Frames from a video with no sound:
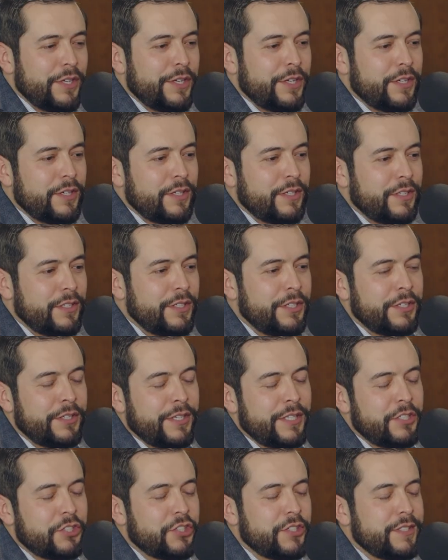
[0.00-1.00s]
for your
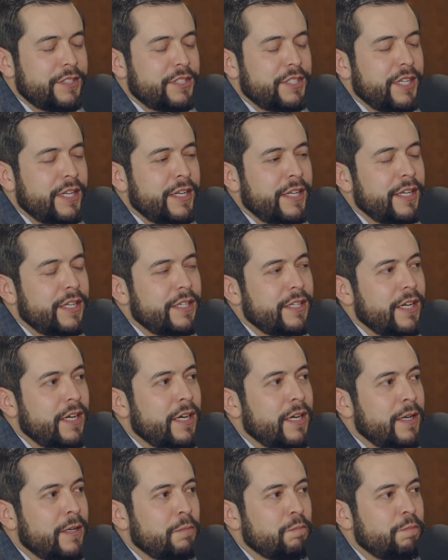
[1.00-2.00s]
interest in it.
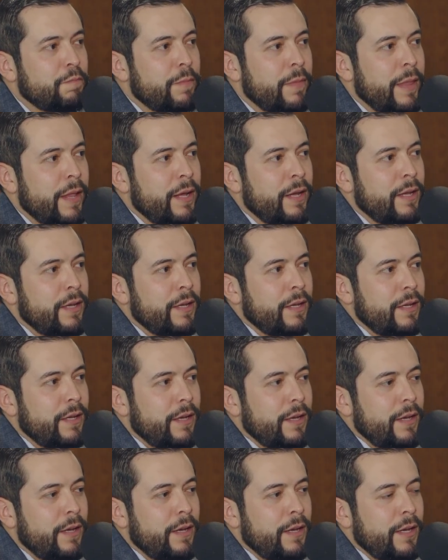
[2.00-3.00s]

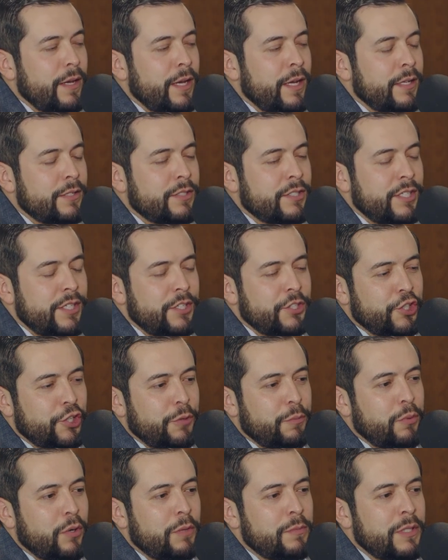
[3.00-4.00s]
At
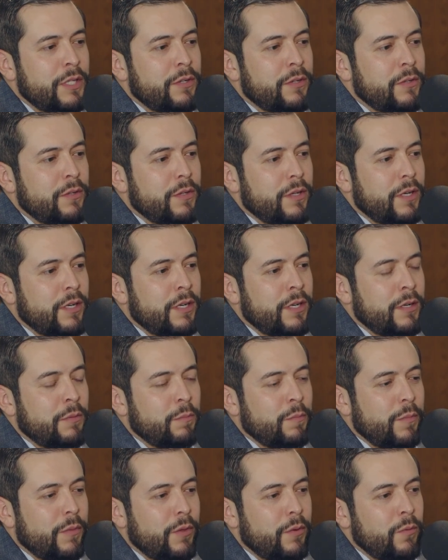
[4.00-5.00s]

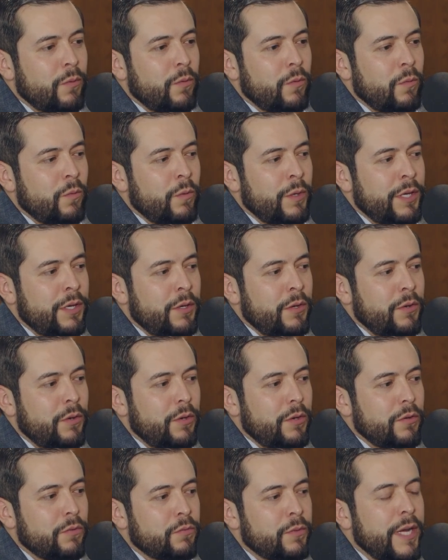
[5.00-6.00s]
CSU-Pueblo,
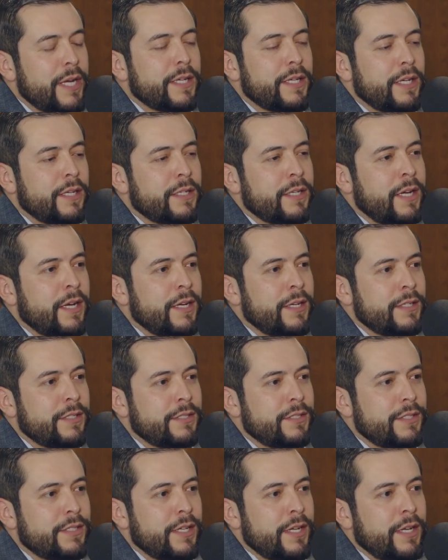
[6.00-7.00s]
we
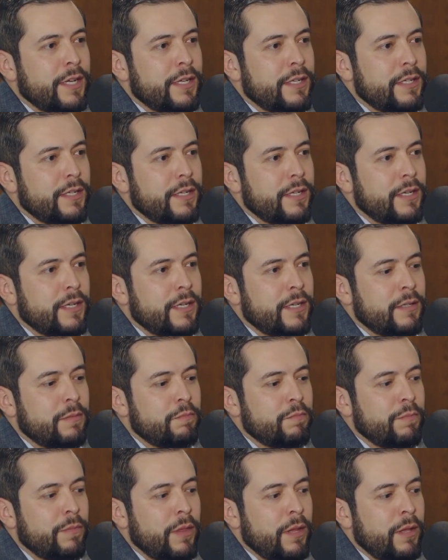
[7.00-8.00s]
recognize that
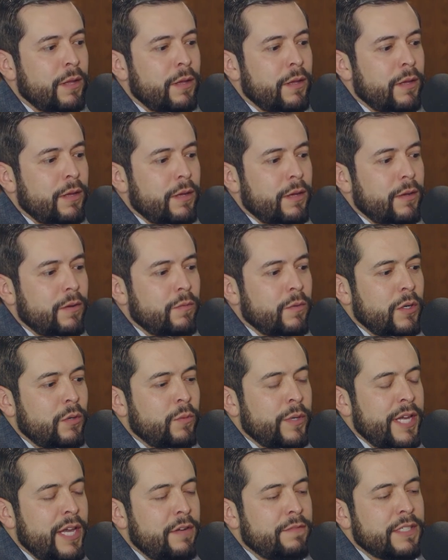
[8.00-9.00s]

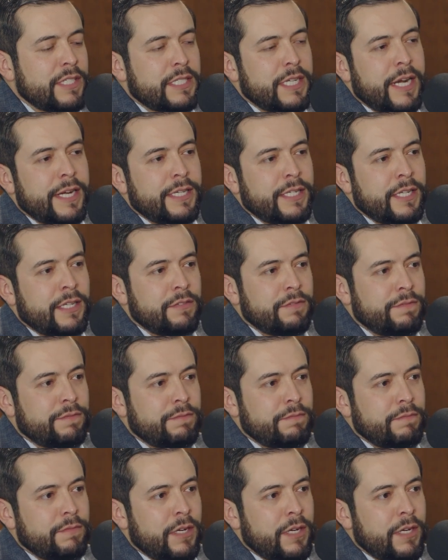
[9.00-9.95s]
we have a tightening